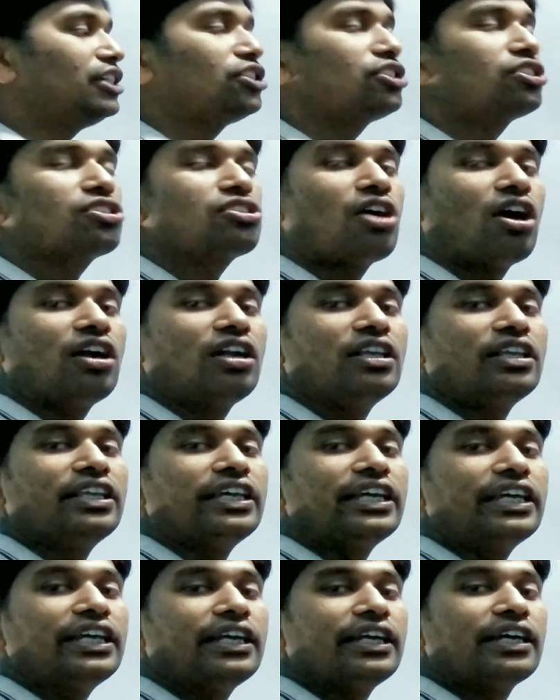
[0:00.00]
is
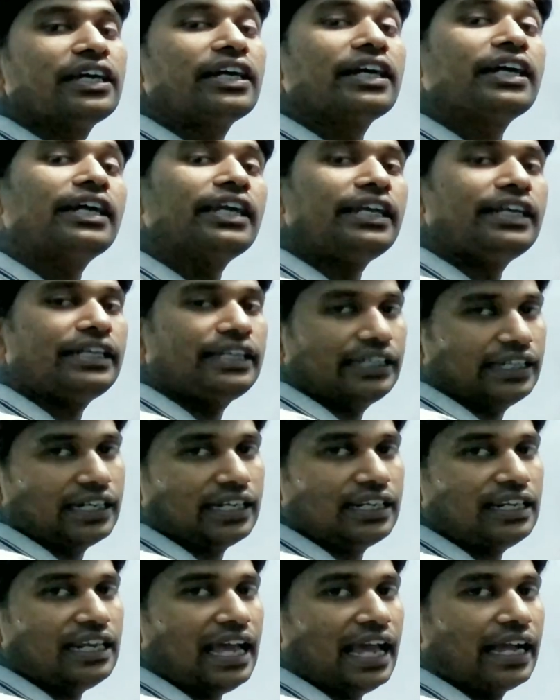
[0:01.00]
called the
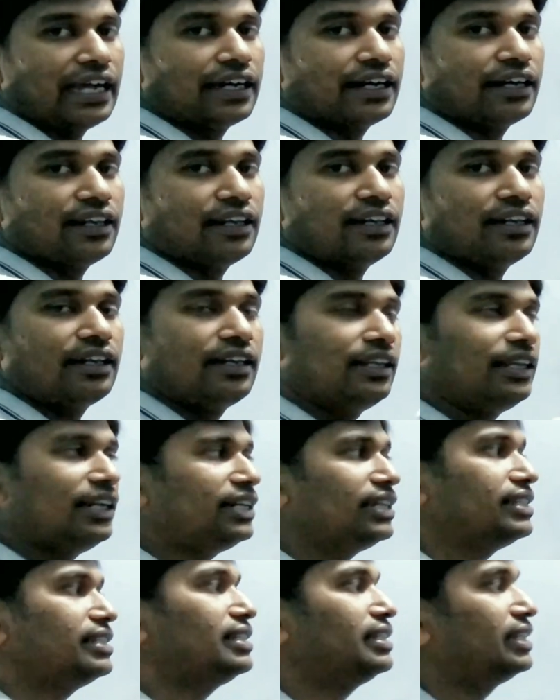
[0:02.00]
critical angle.
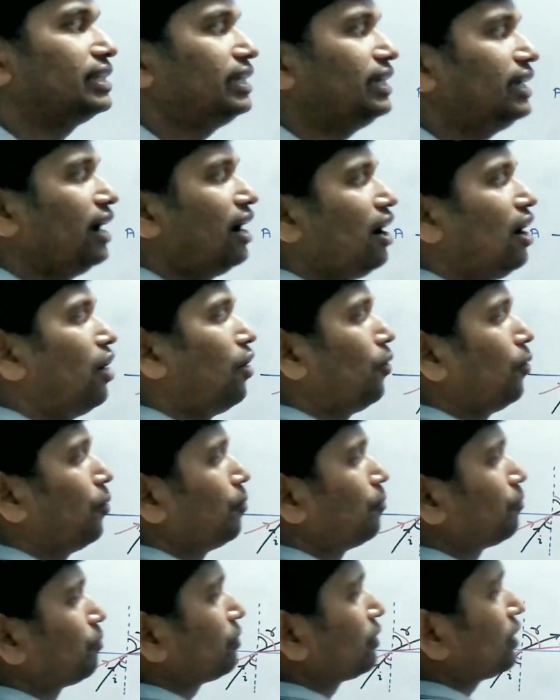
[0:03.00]
Let us see
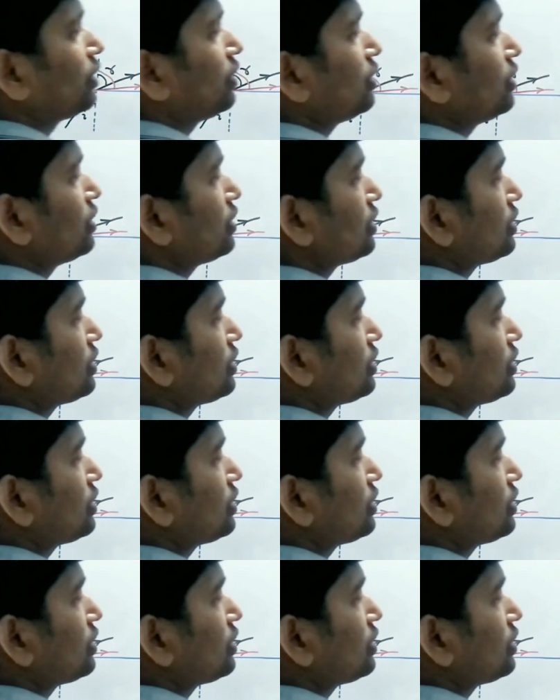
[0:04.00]
how.